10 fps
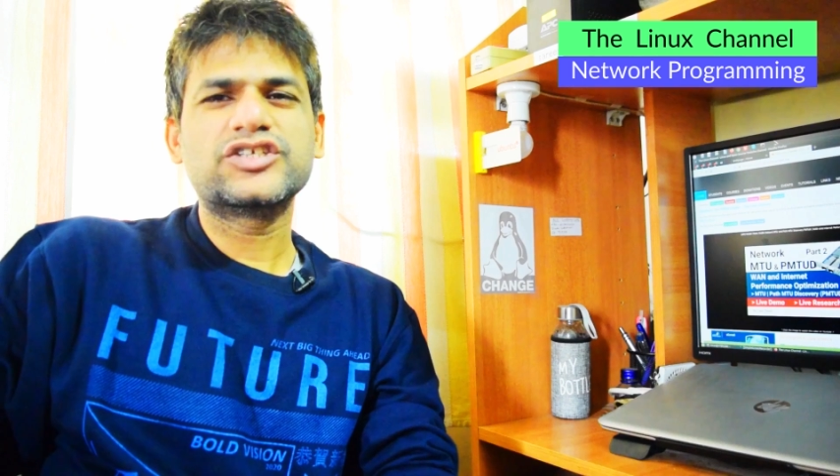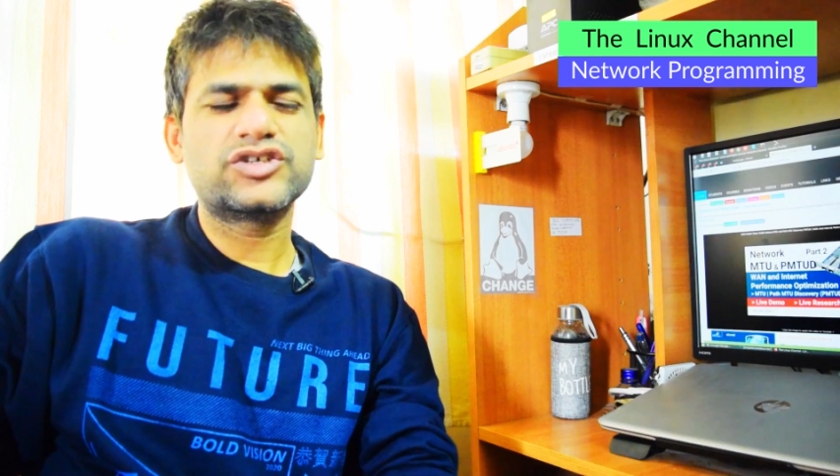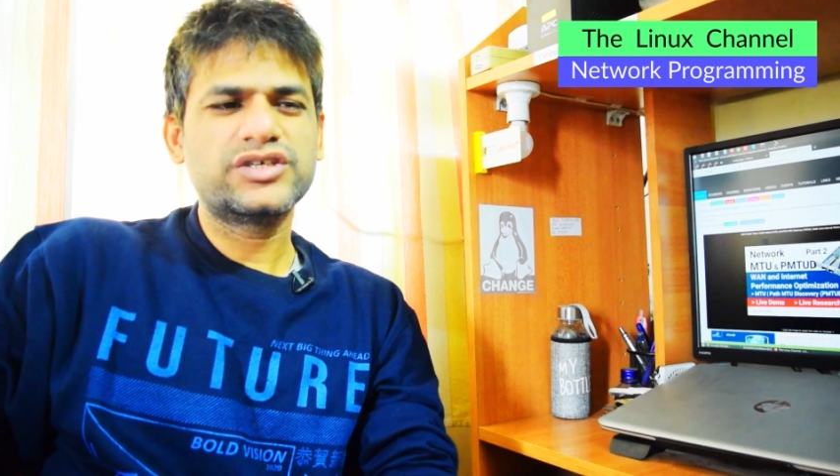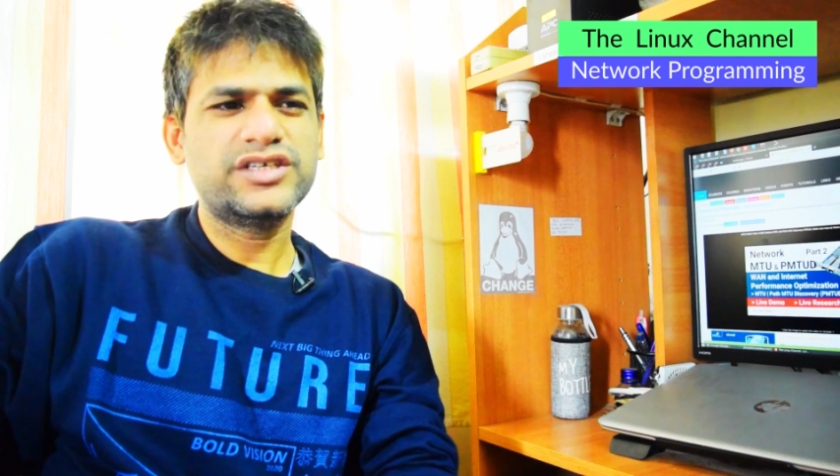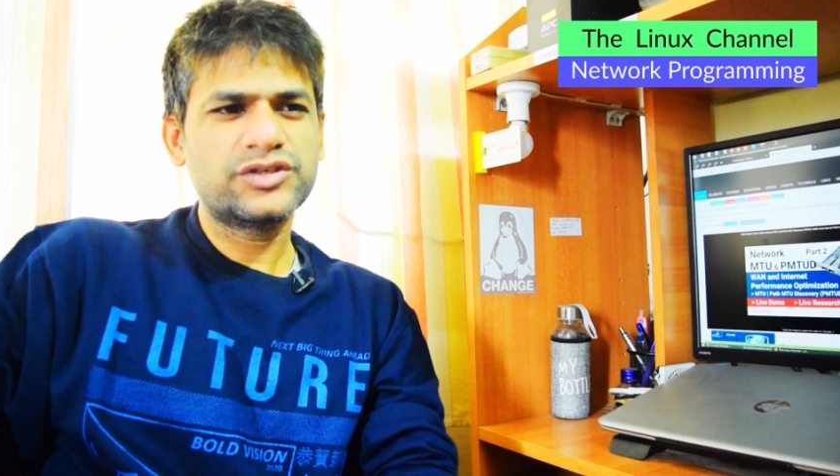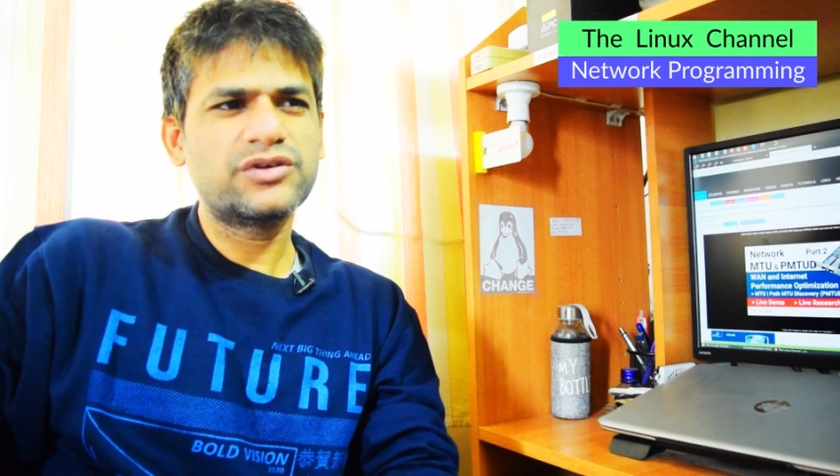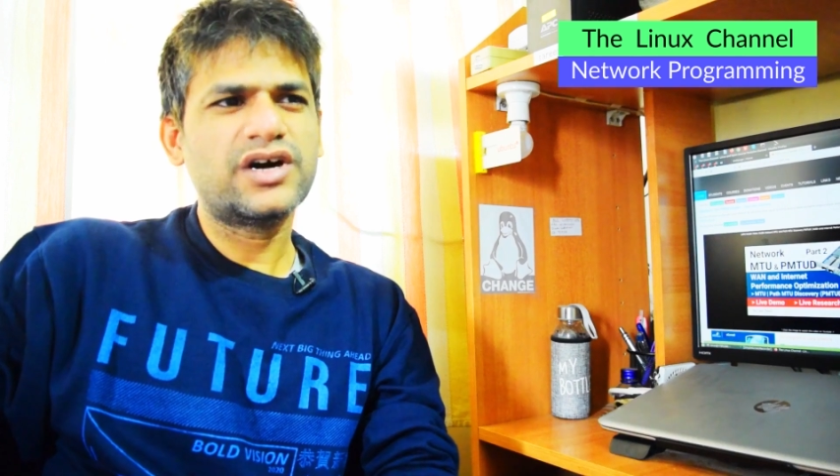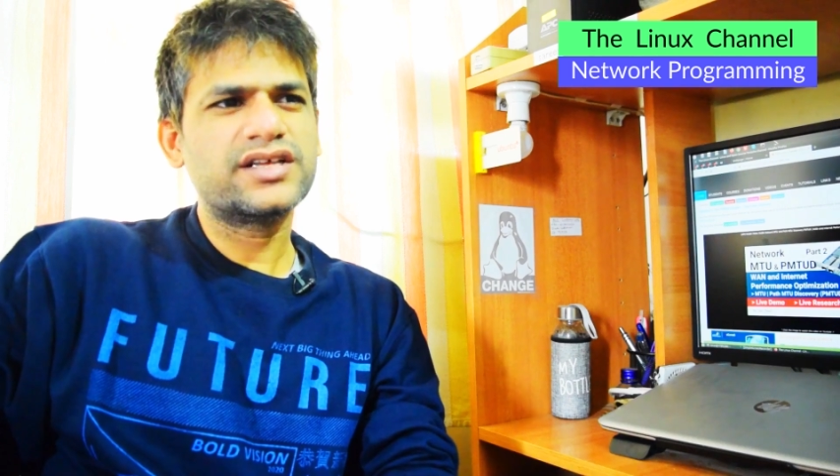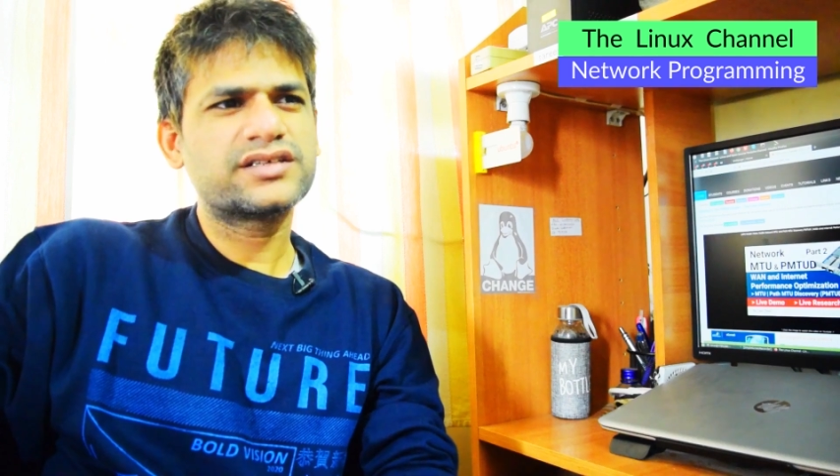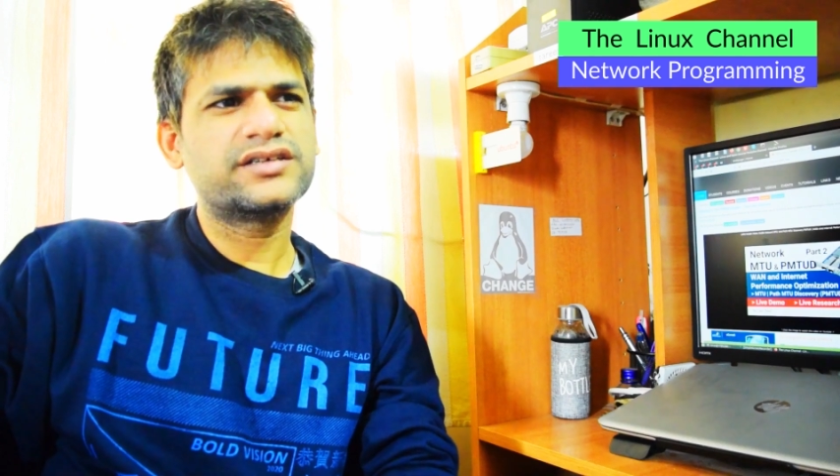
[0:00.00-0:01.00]
So he too
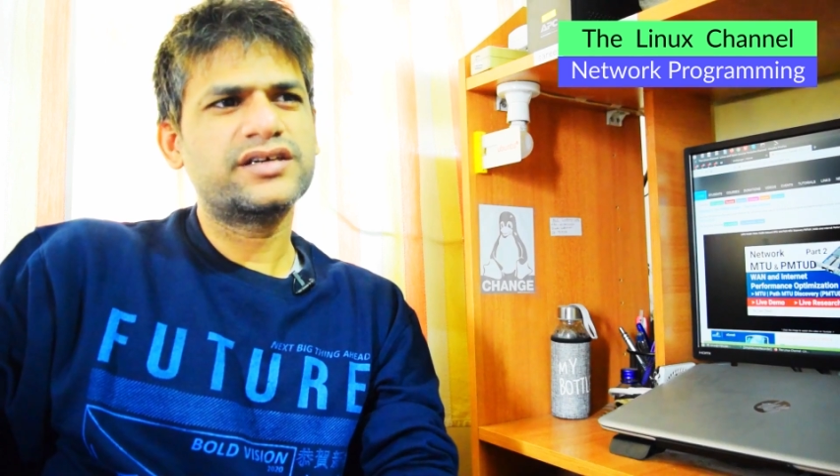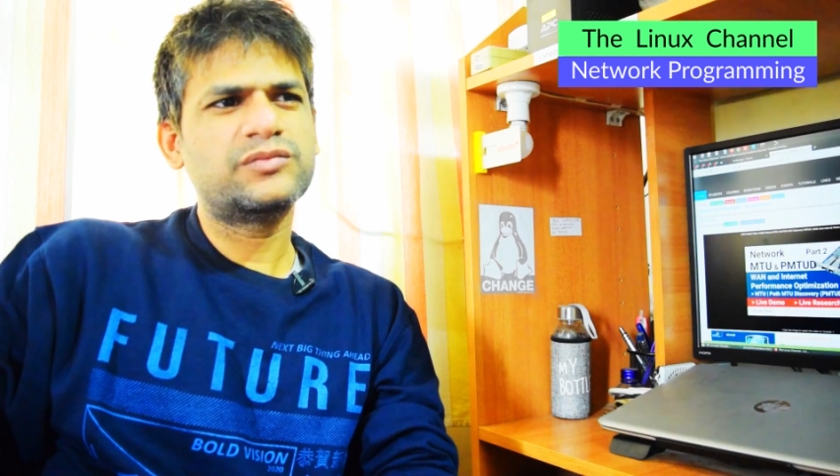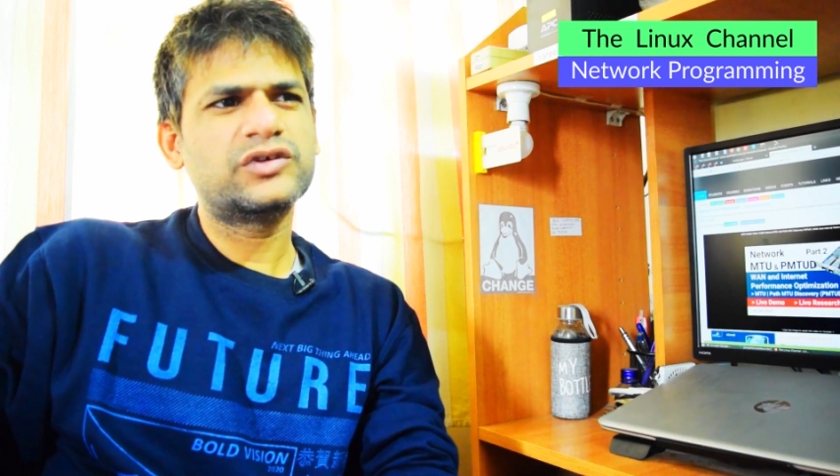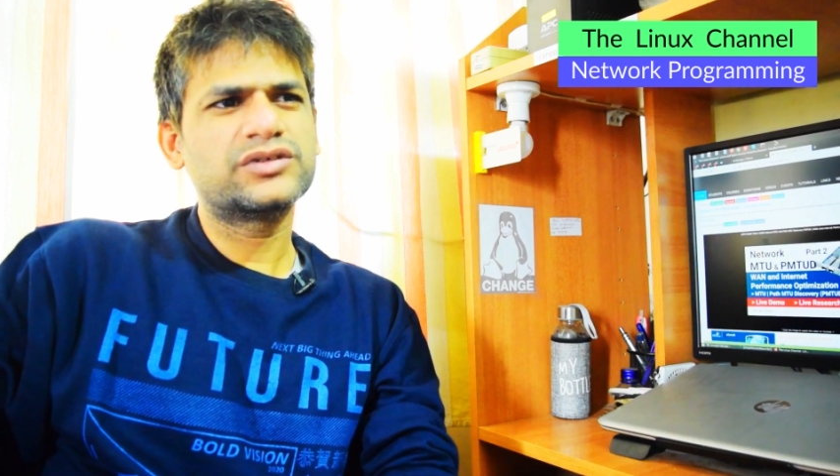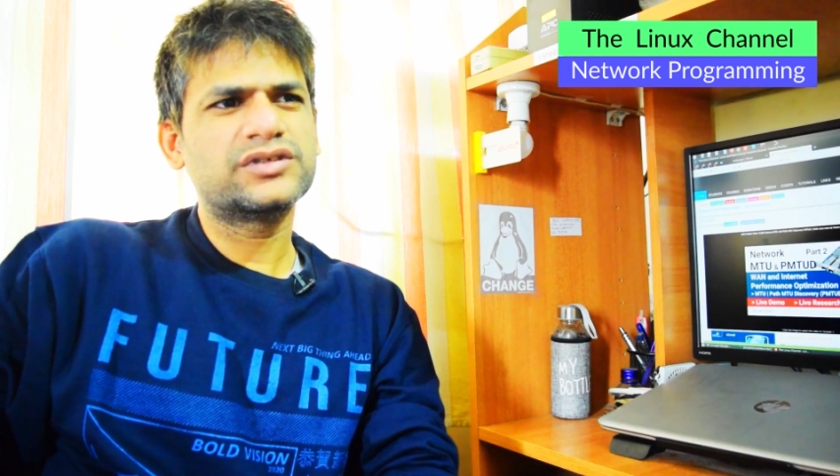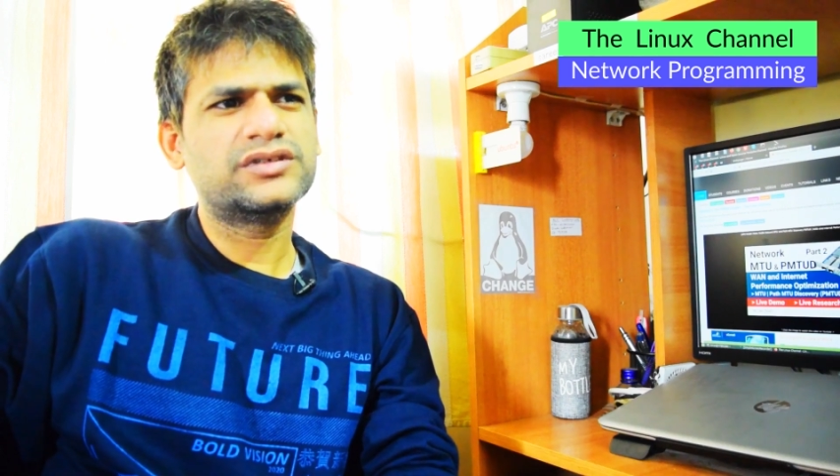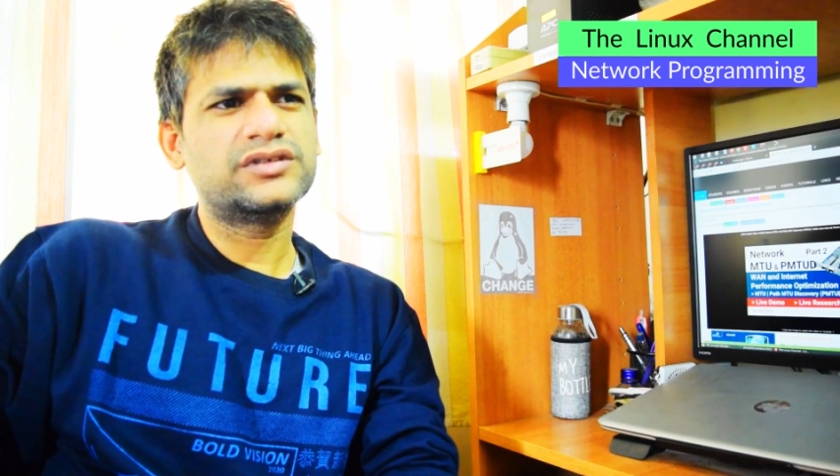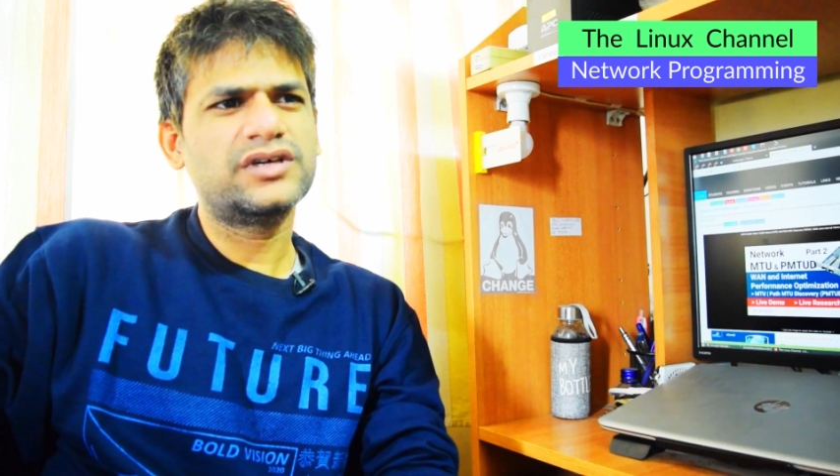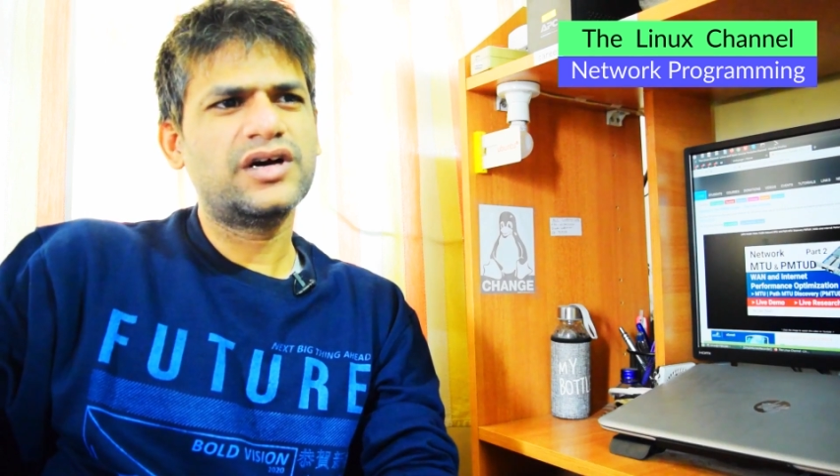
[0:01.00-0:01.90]
asked about uh,